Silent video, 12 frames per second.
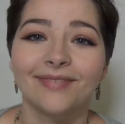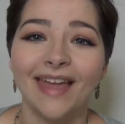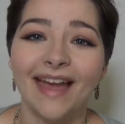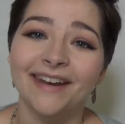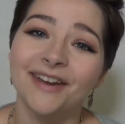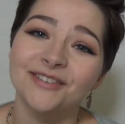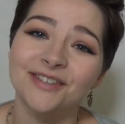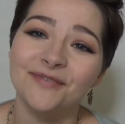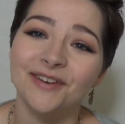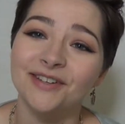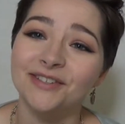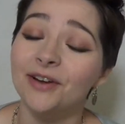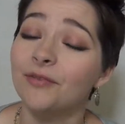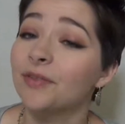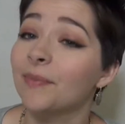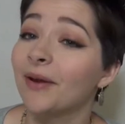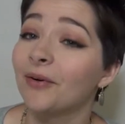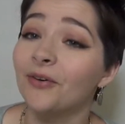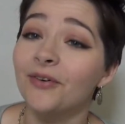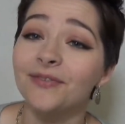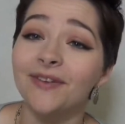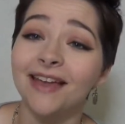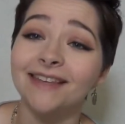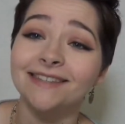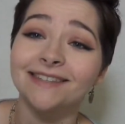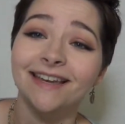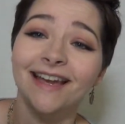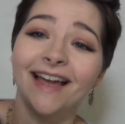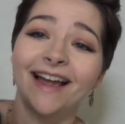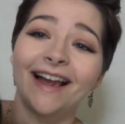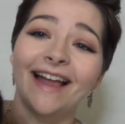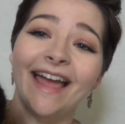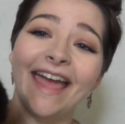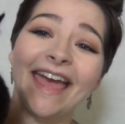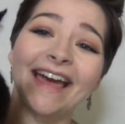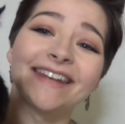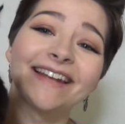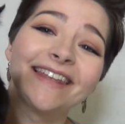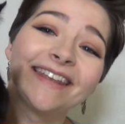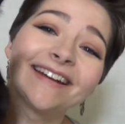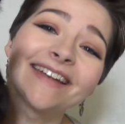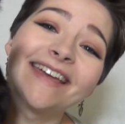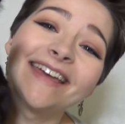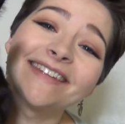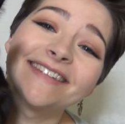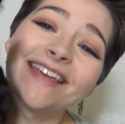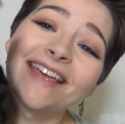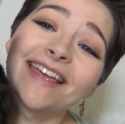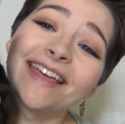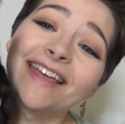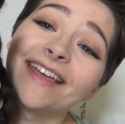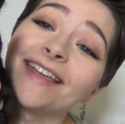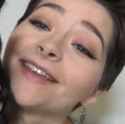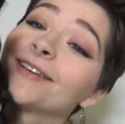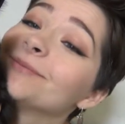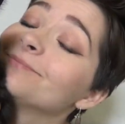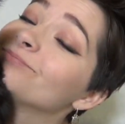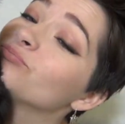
And here's the finished look with my whole face and a little kitten.